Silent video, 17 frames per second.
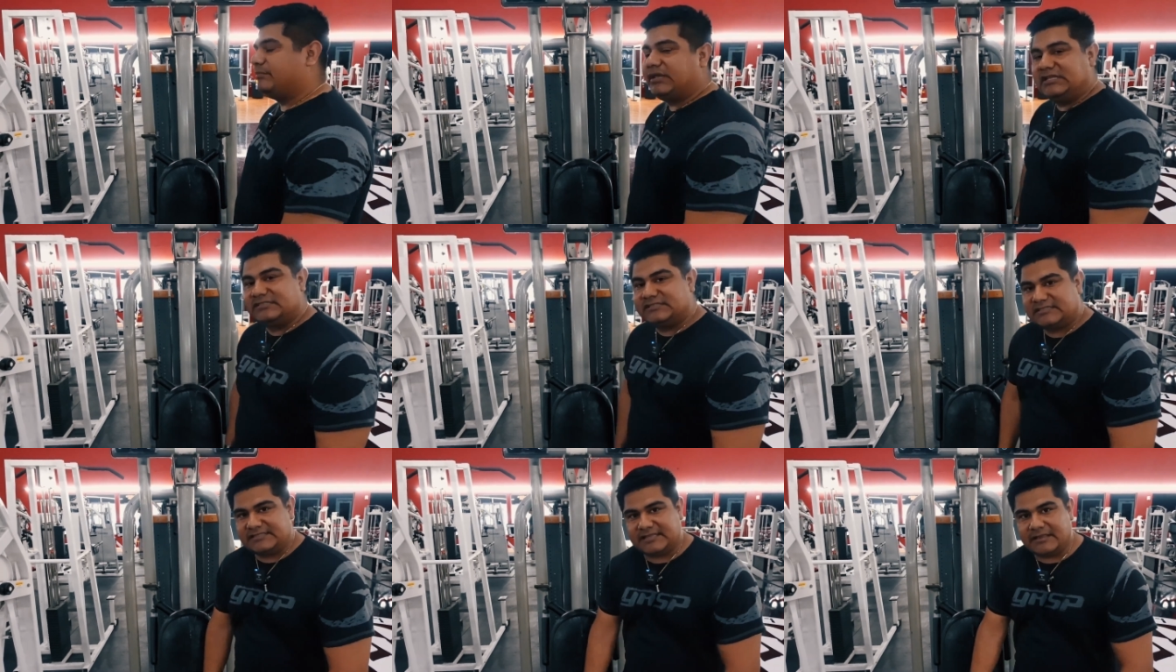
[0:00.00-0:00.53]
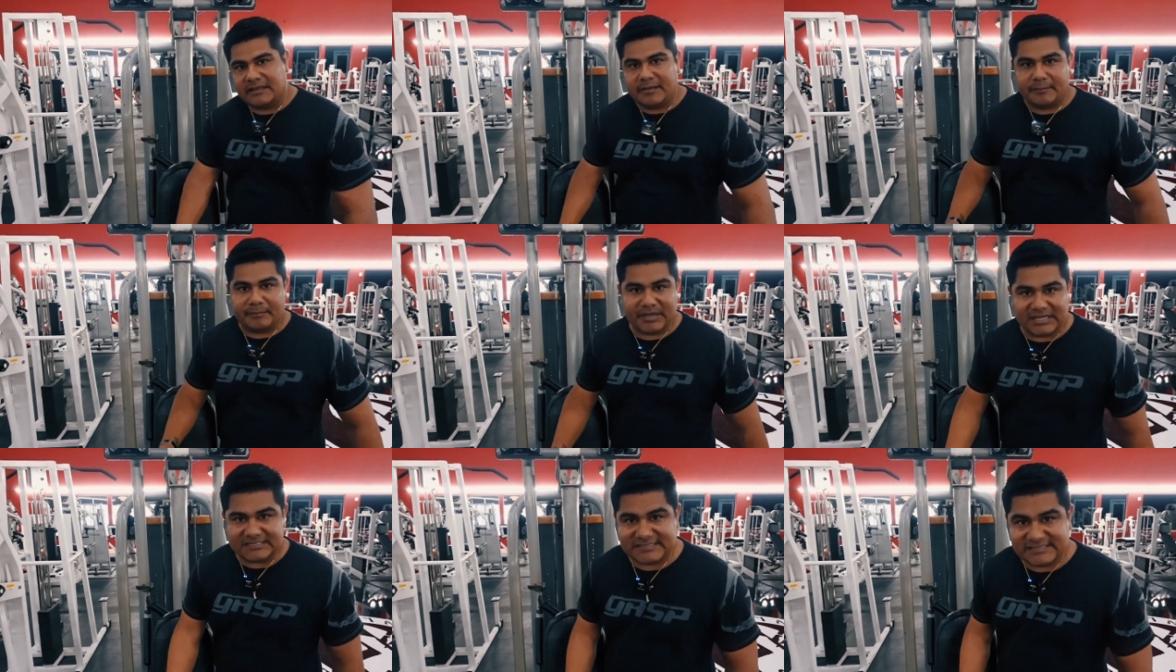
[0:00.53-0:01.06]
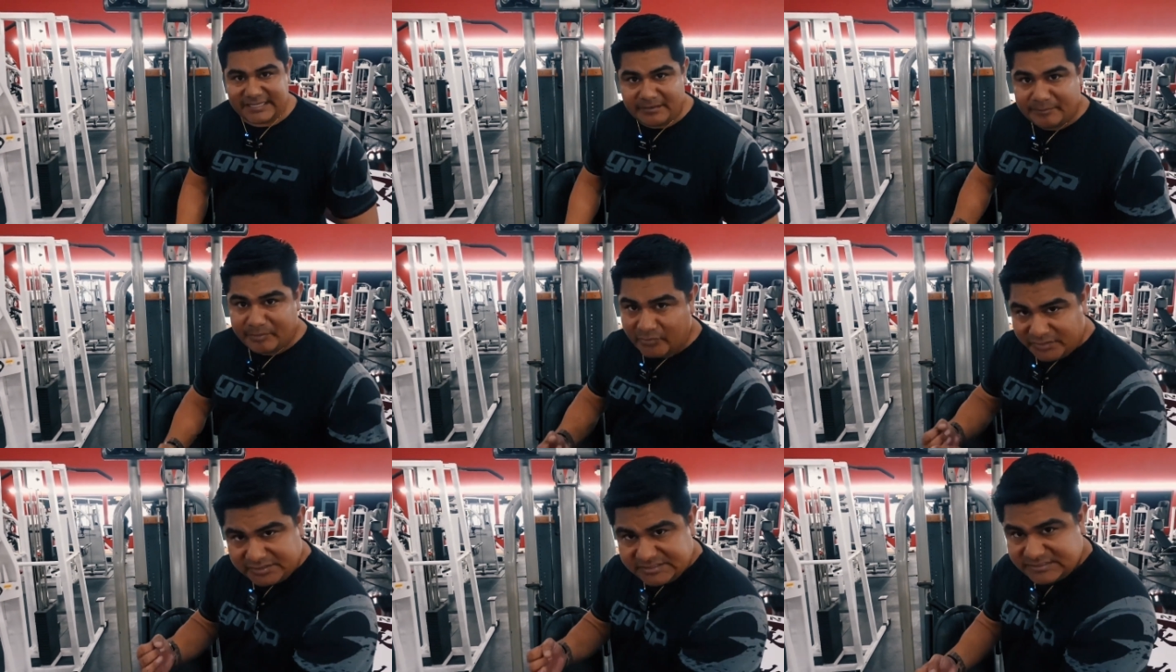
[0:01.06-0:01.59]
plus 10
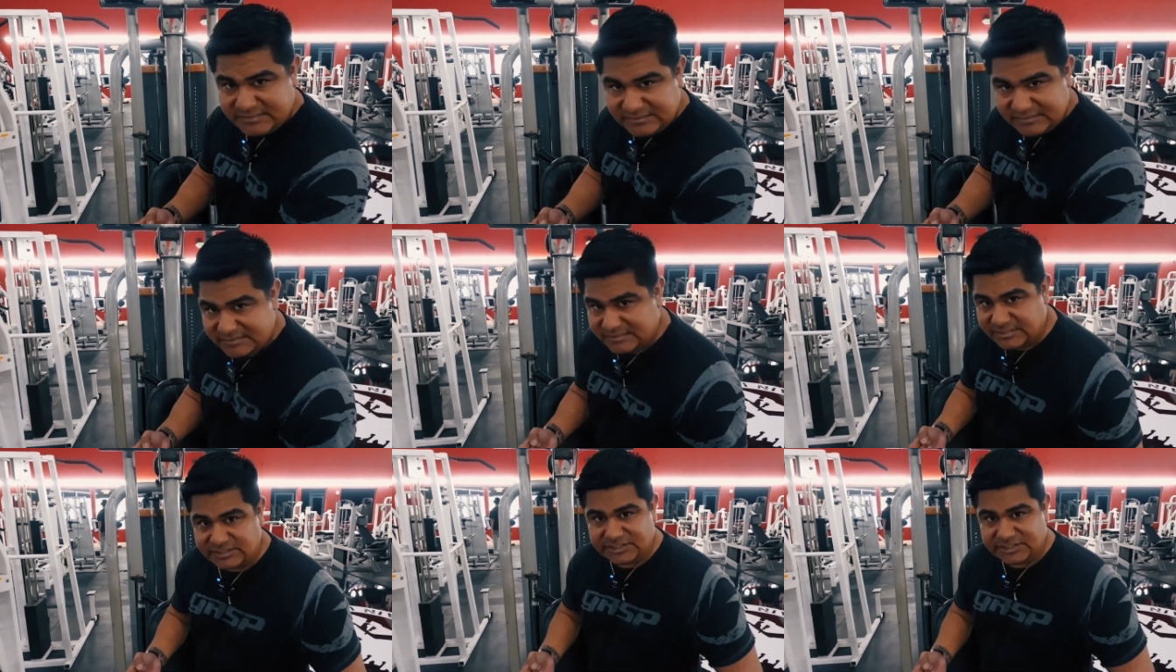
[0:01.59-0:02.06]
points to this